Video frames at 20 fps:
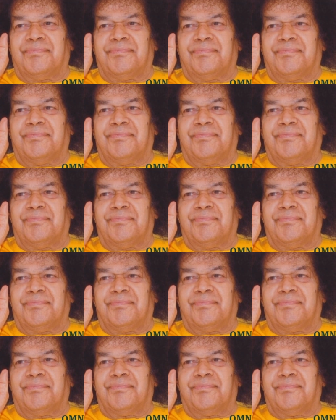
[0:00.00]

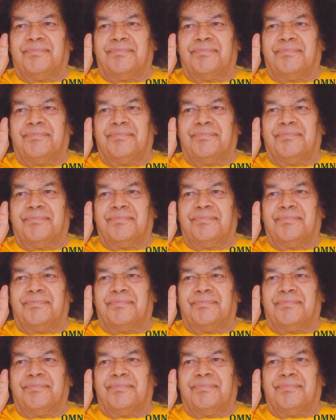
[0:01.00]

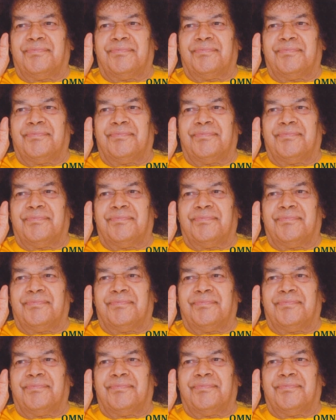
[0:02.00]

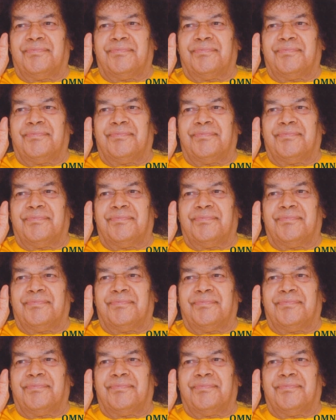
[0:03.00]

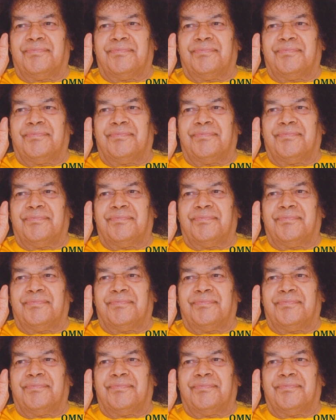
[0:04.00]

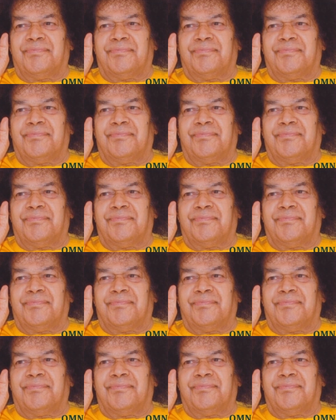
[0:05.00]

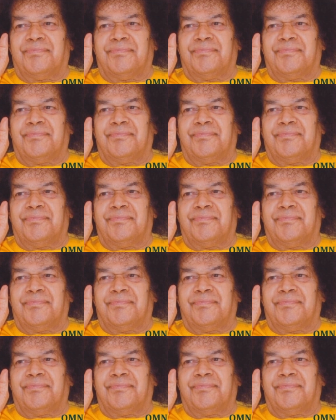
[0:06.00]

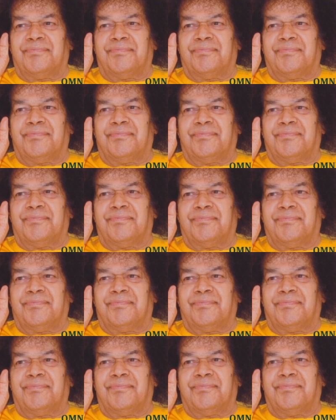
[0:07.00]
[no speech]